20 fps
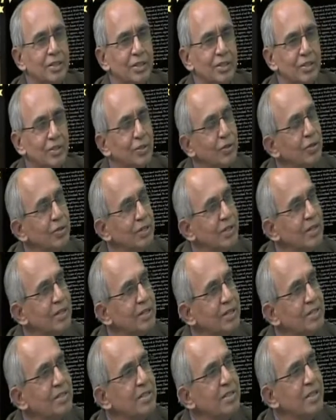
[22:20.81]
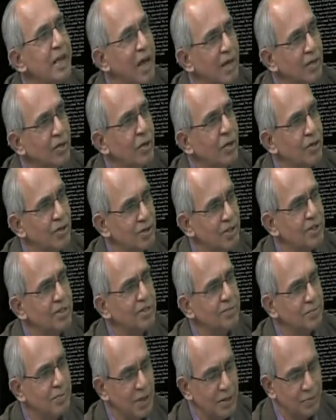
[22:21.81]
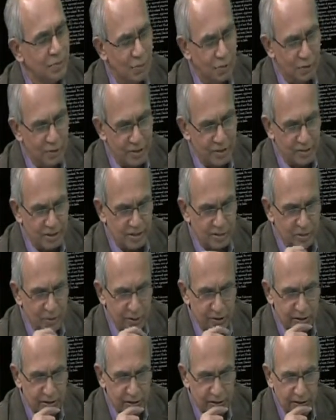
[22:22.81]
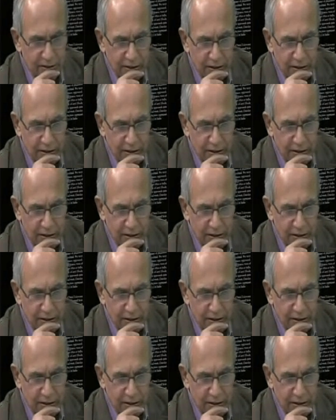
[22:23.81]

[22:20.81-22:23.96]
So it is in that context, but more recent ones.